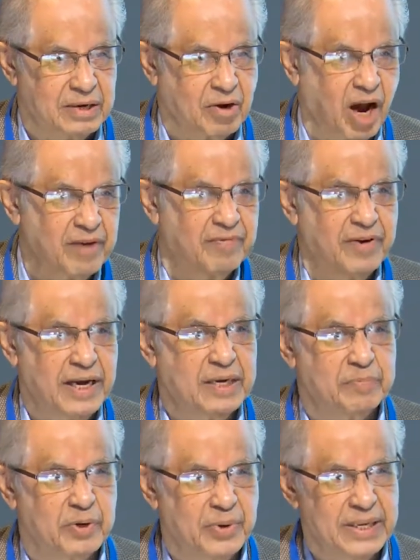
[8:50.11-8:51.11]

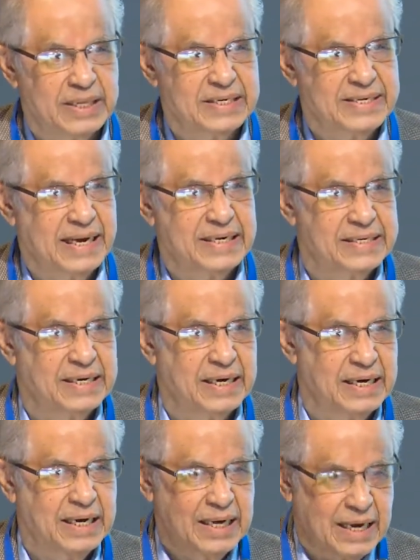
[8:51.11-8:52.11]
conflict between the center